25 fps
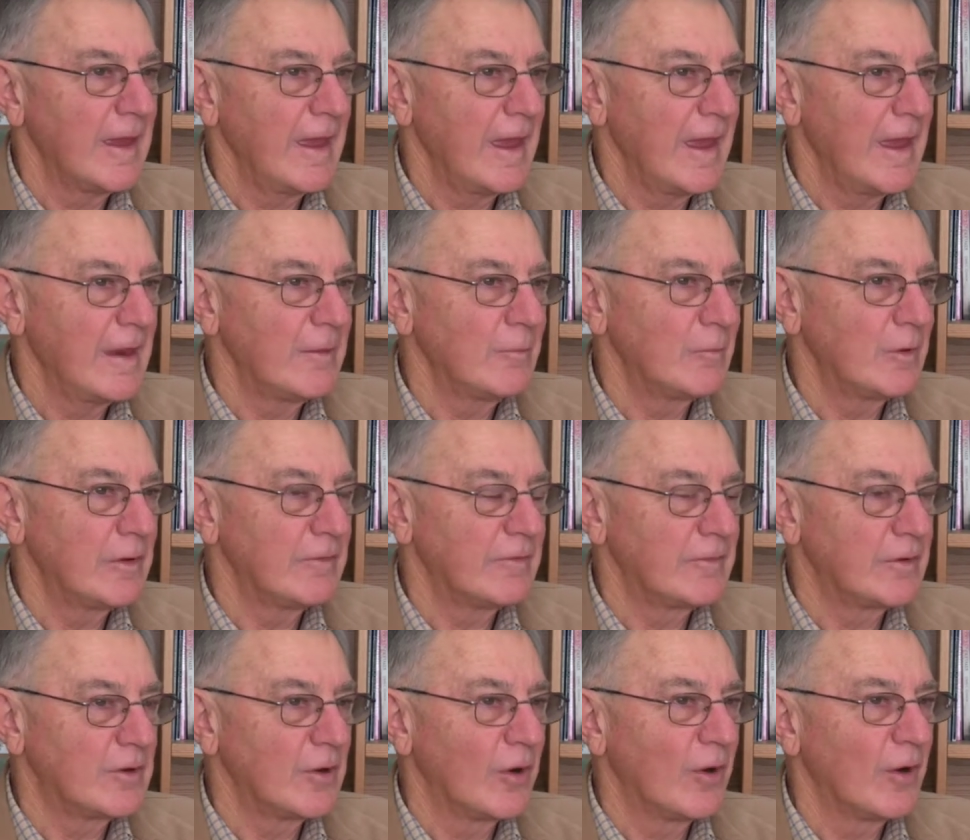And
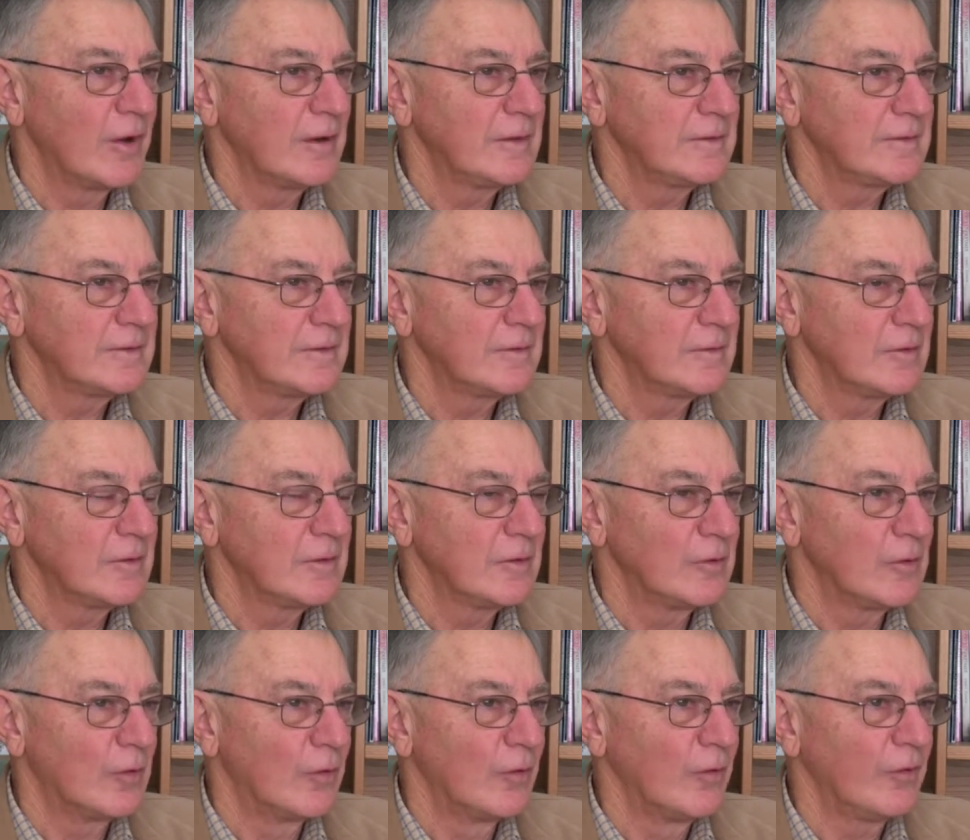we've got
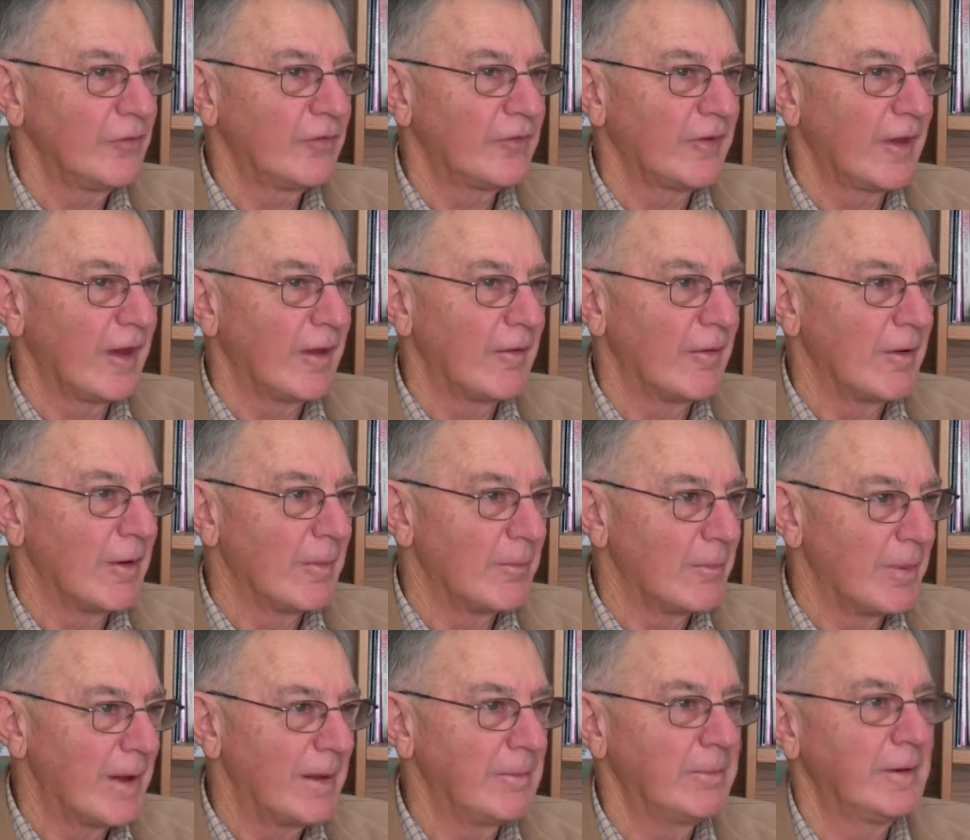also a
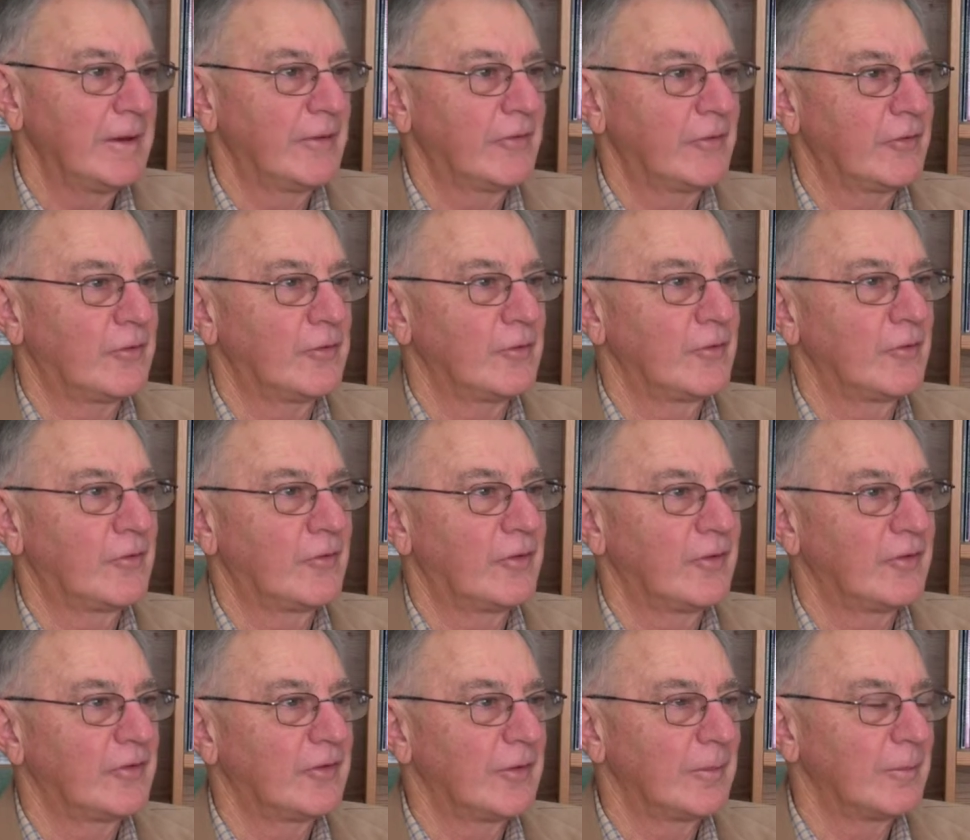public school
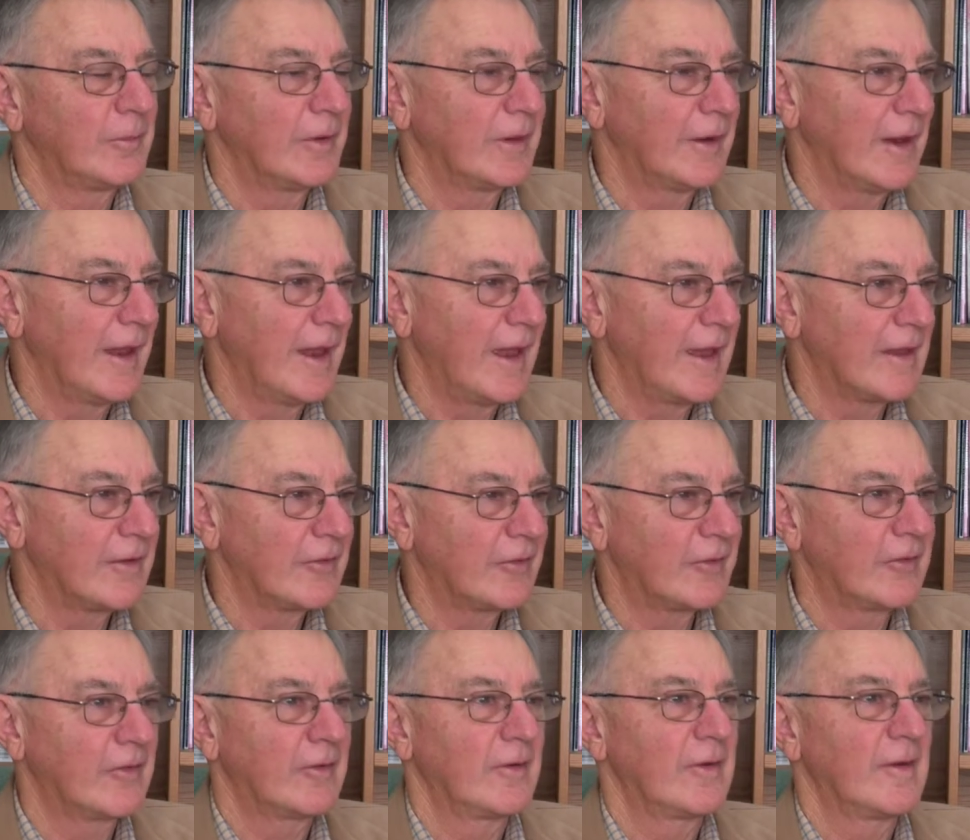system that
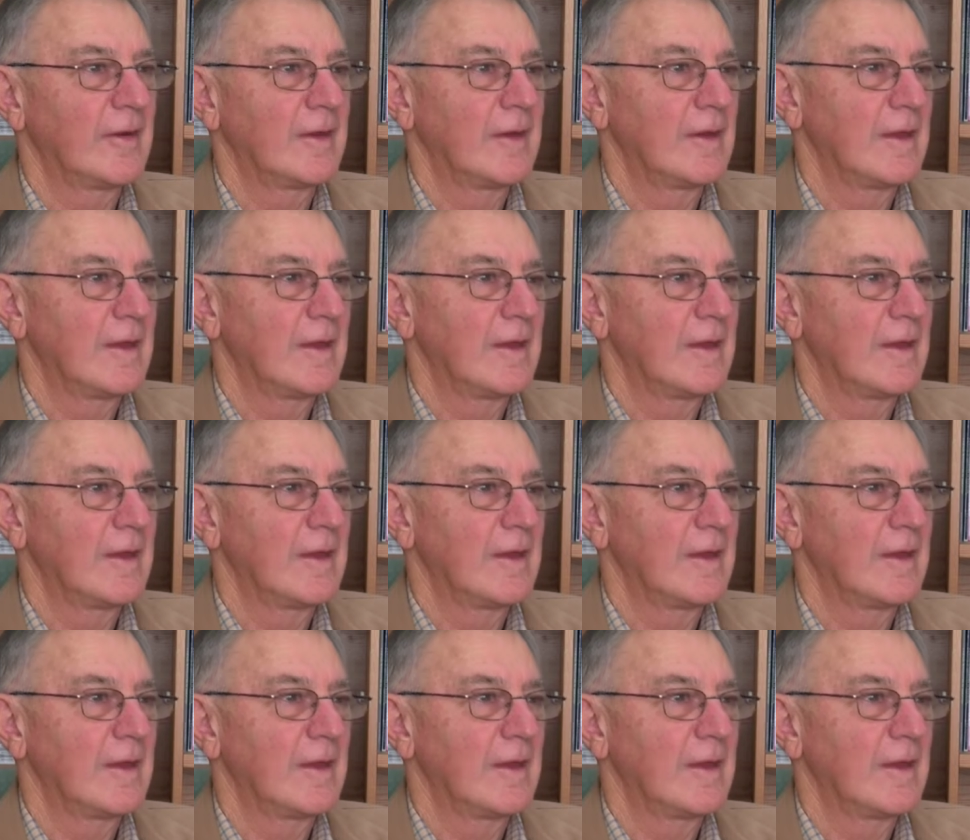has